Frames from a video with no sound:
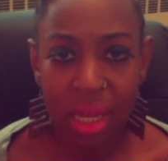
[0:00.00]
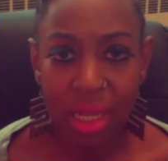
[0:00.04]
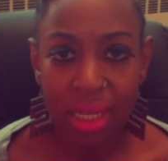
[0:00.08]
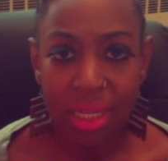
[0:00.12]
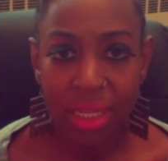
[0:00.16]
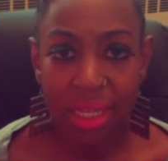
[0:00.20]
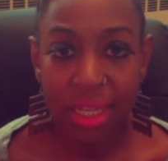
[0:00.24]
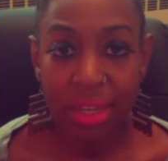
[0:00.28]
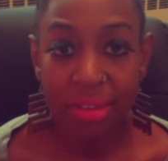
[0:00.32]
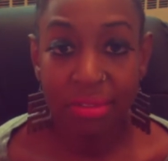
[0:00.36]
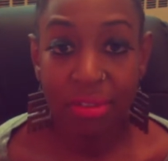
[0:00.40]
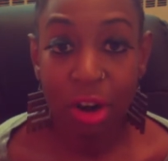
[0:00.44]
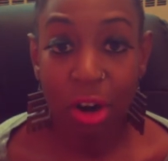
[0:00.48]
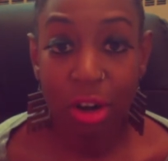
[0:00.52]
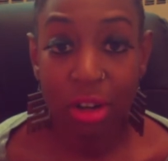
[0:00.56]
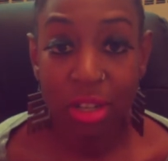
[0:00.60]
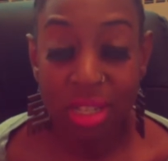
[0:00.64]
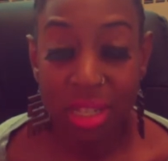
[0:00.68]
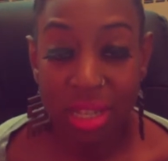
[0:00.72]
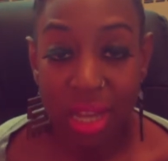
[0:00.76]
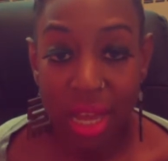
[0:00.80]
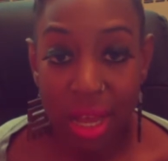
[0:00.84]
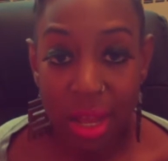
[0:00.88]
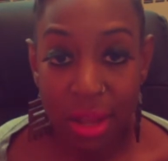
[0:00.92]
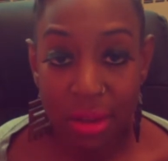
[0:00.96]
give
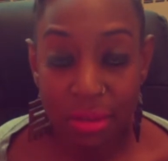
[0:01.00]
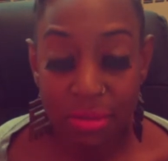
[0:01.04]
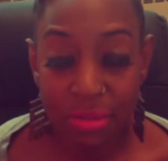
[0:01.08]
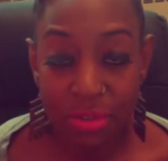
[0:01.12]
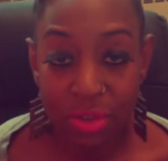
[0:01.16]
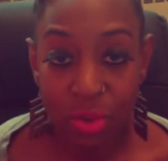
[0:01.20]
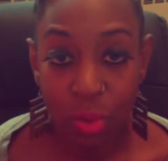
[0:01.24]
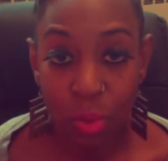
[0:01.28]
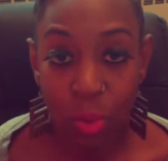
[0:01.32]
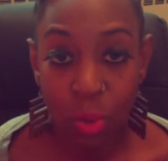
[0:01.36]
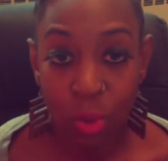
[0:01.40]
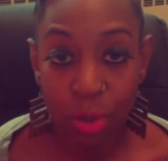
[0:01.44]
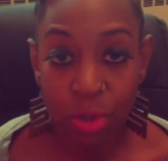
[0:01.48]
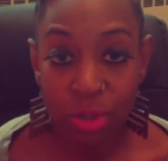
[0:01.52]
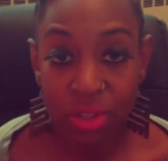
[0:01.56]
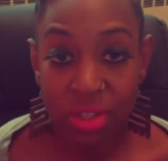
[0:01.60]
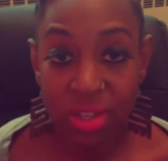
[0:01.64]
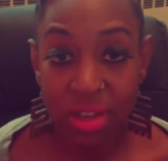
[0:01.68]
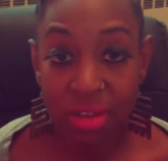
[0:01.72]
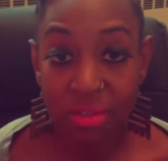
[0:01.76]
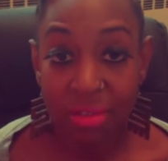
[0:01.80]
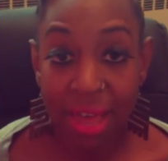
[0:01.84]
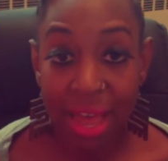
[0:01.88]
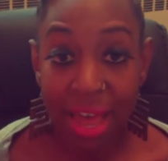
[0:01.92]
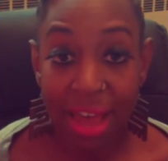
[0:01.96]
ourselves words
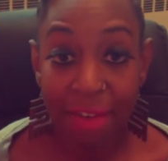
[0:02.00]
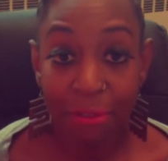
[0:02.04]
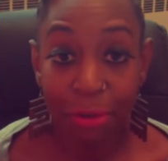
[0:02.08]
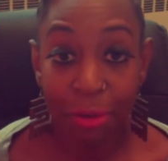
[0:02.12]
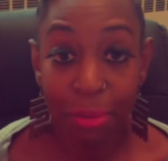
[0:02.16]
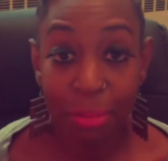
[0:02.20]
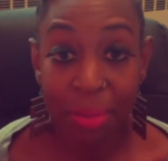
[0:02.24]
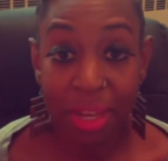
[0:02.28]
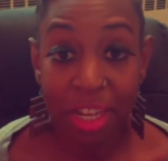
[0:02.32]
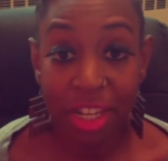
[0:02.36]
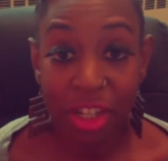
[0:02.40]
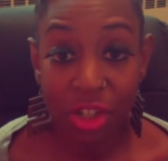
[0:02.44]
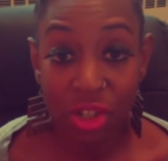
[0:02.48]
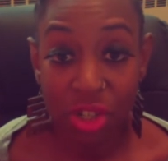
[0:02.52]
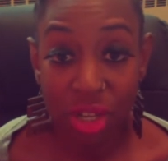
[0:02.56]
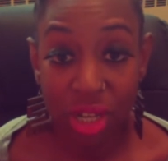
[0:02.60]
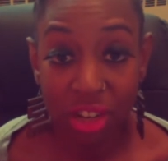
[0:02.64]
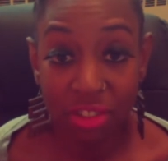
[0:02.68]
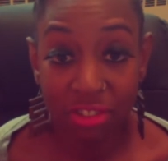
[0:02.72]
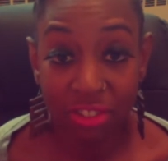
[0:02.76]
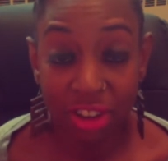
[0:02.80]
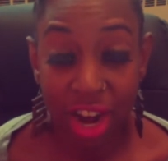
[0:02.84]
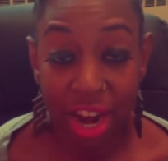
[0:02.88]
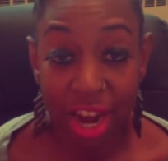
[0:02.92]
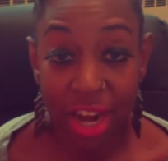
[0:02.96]
of affirmation,
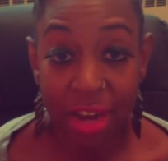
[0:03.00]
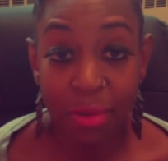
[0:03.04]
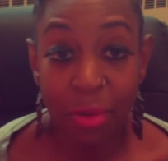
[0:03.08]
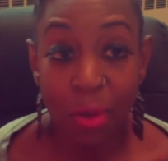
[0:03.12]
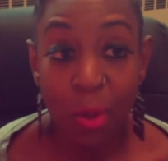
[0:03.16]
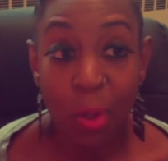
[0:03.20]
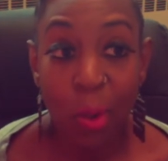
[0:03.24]
right?